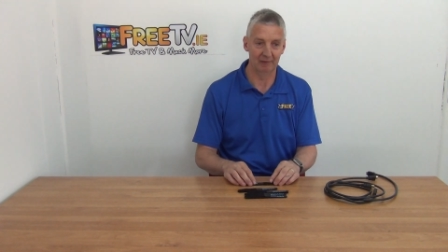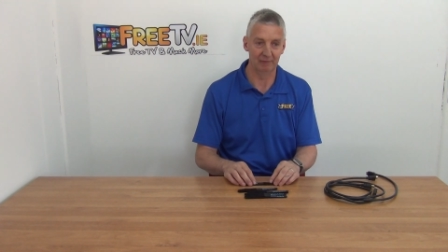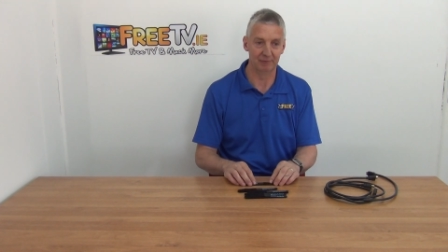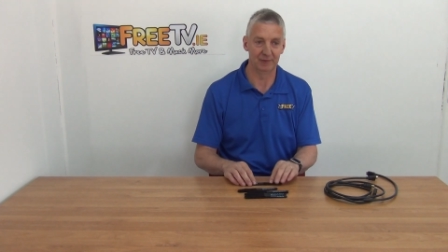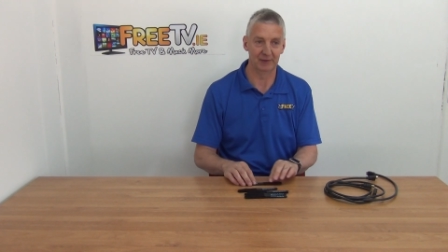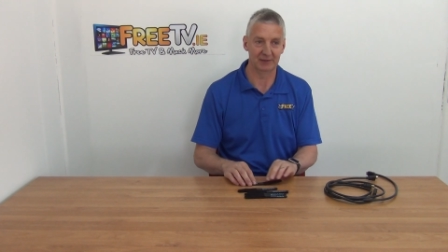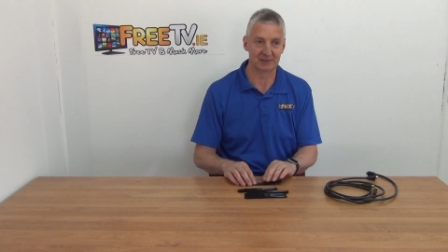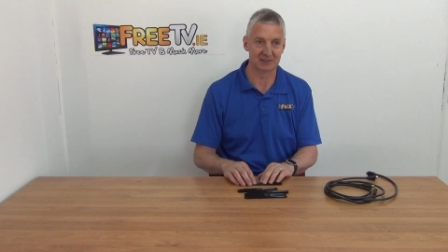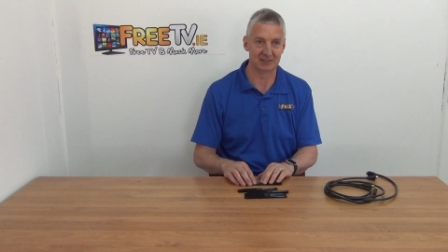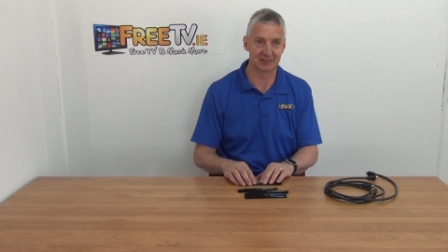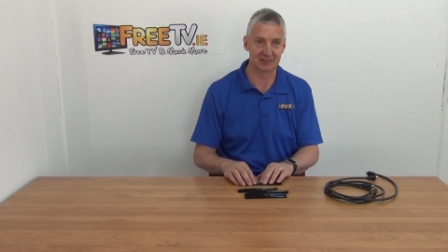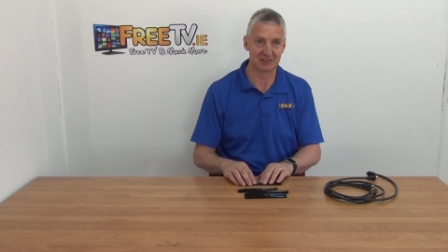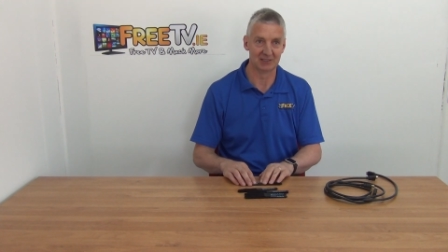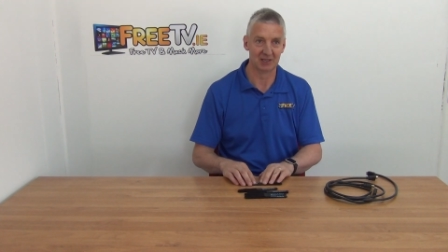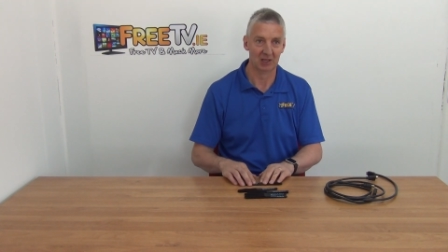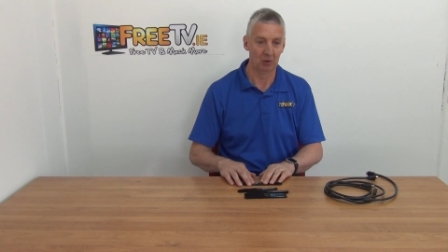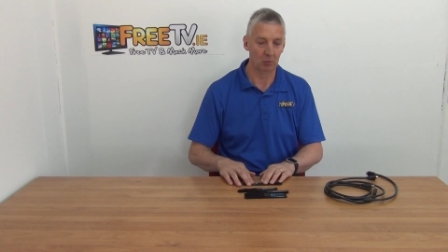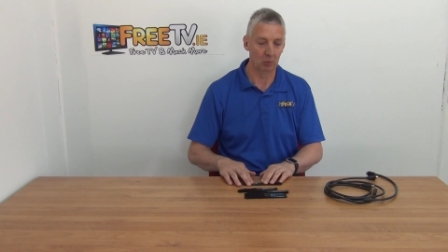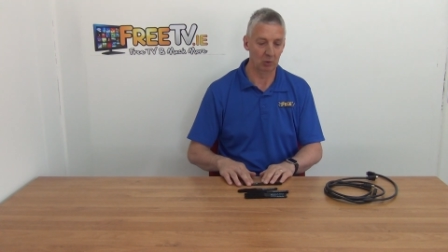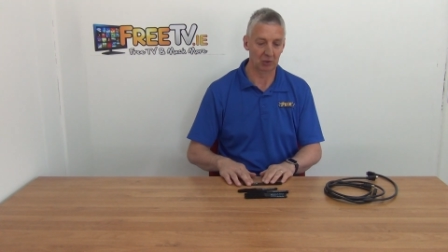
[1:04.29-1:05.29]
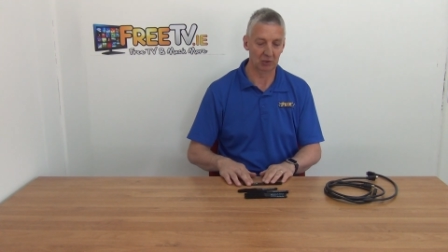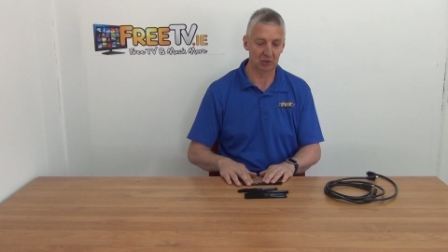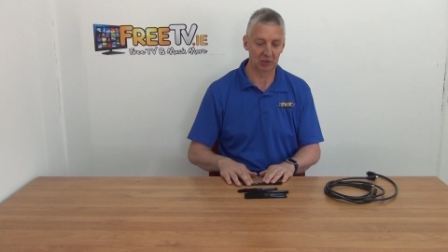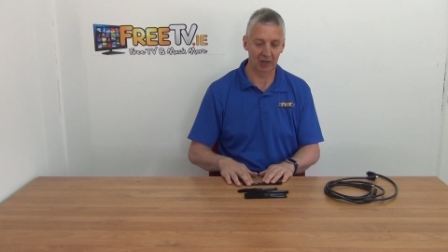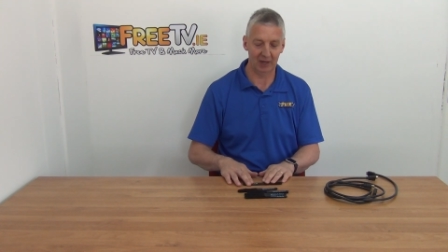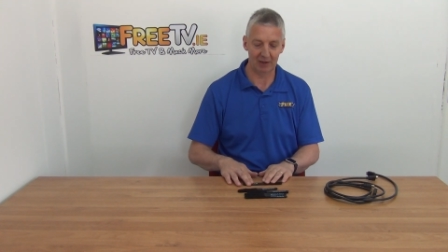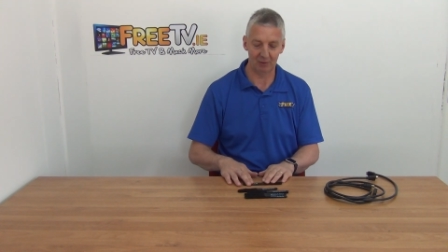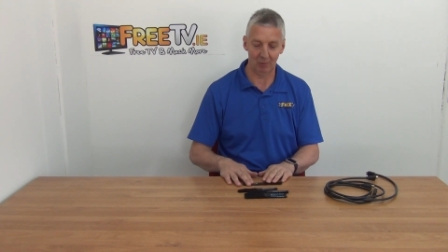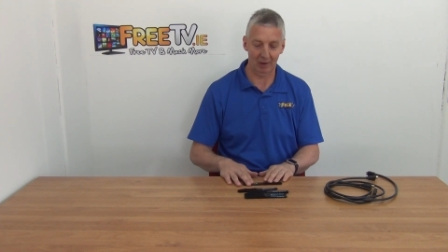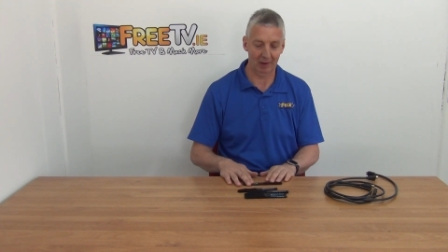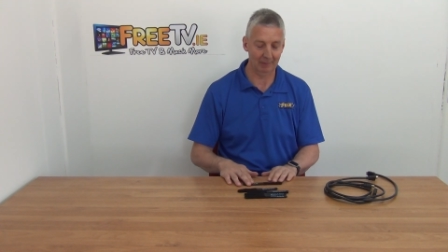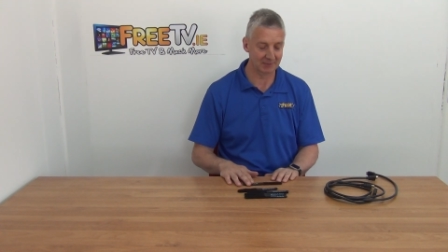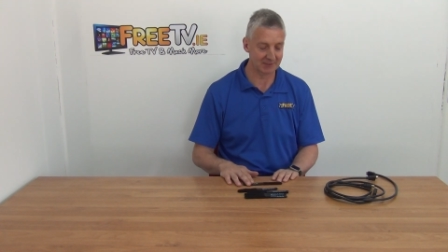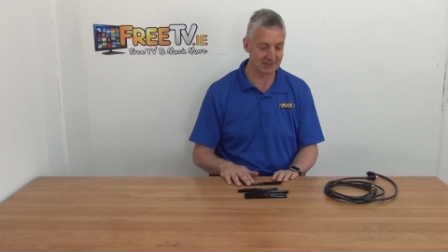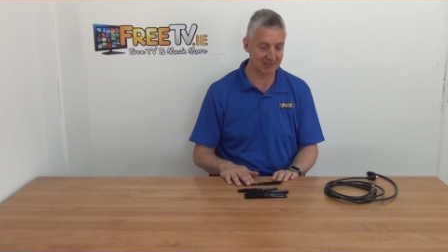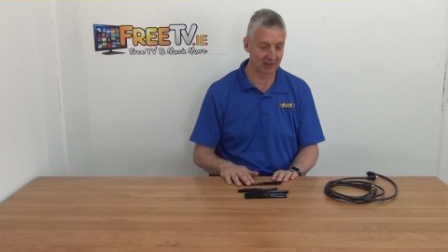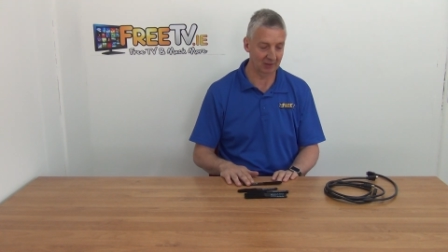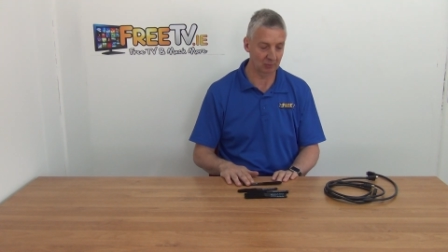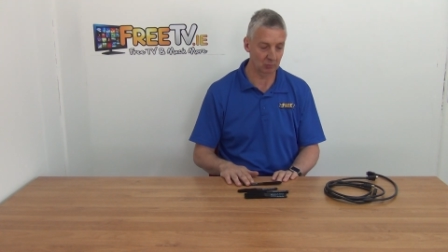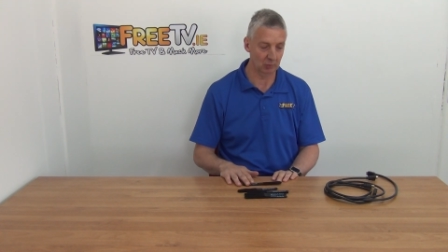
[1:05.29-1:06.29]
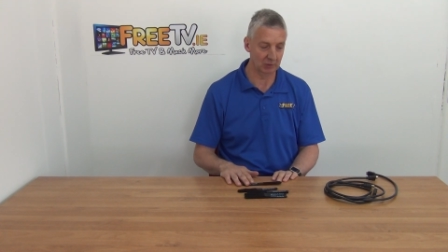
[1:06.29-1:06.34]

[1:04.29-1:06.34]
fixes where tie wrap is not